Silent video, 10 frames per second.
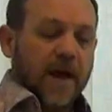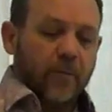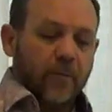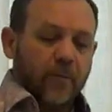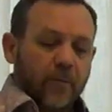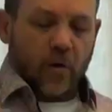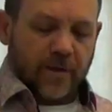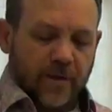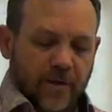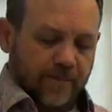And we know
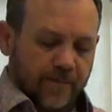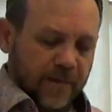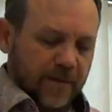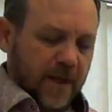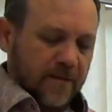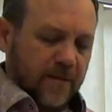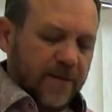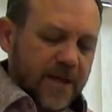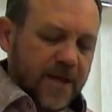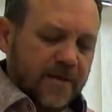
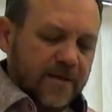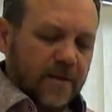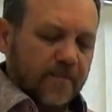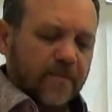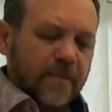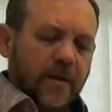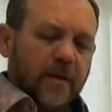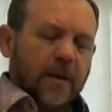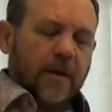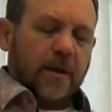that these
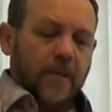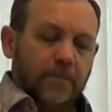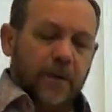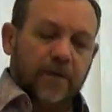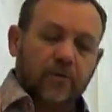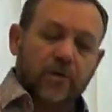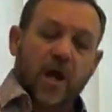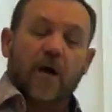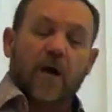pictured the